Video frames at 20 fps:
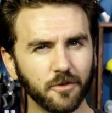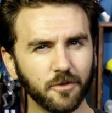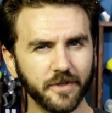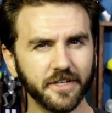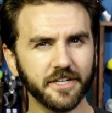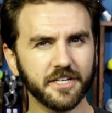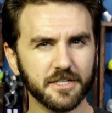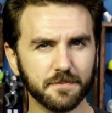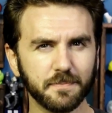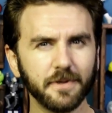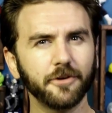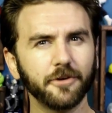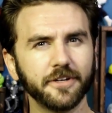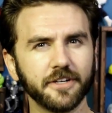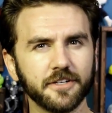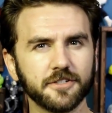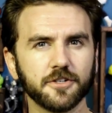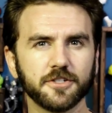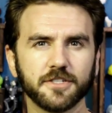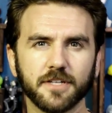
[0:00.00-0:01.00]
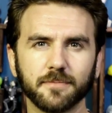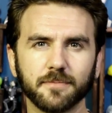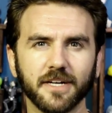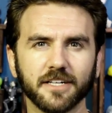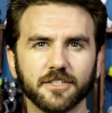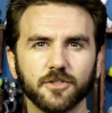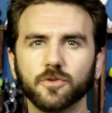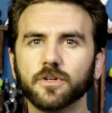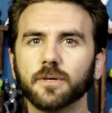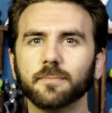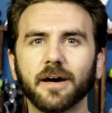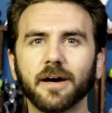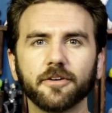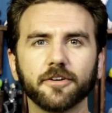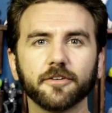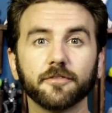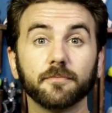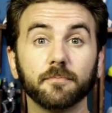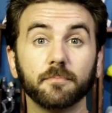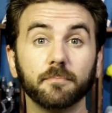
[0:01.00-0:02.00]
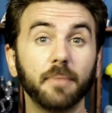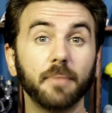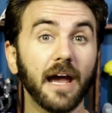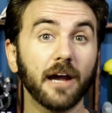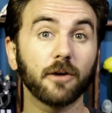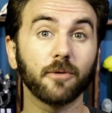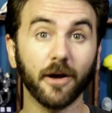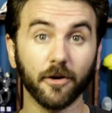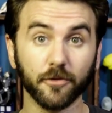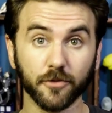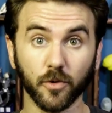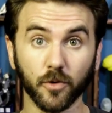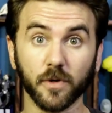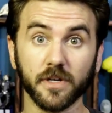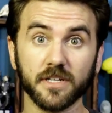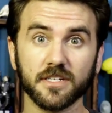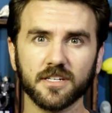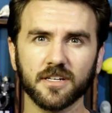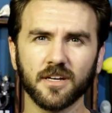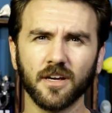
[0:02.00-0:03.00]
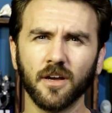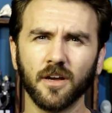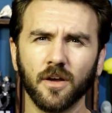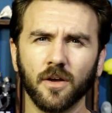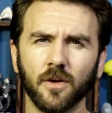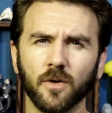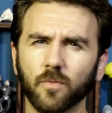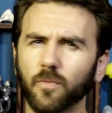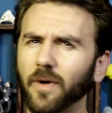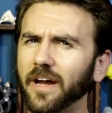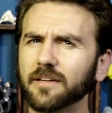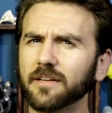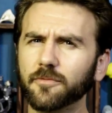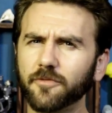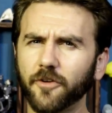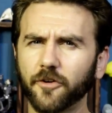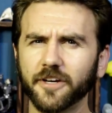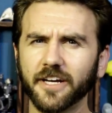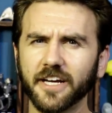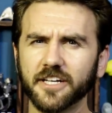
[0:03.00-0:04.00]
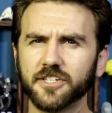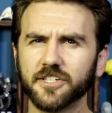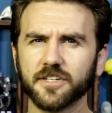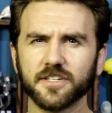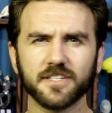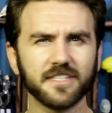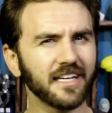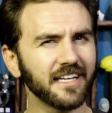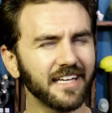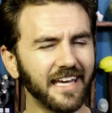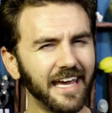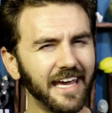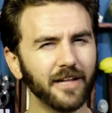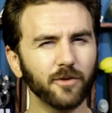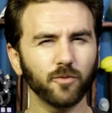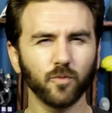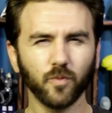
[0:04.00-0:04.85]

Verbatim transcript: that we experience are subject to an amount of background noise, random variations that can't